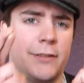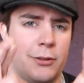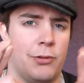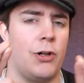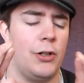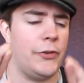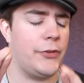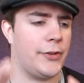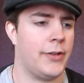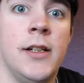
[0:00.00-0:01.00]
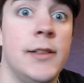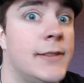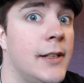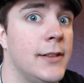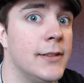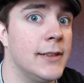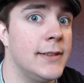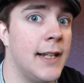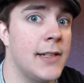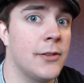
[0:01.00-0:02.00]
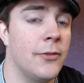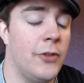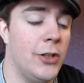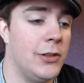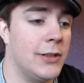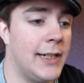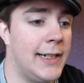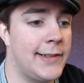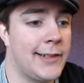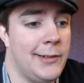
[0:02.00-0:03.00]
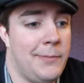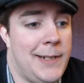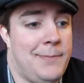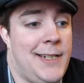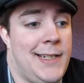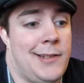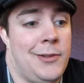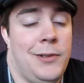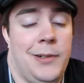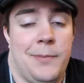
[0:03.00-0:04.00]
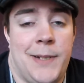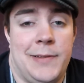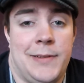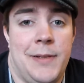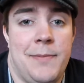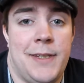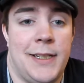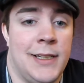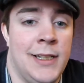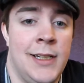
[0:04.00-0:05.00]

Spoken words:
crossed. So, this actual vlog is going to be me talking about something.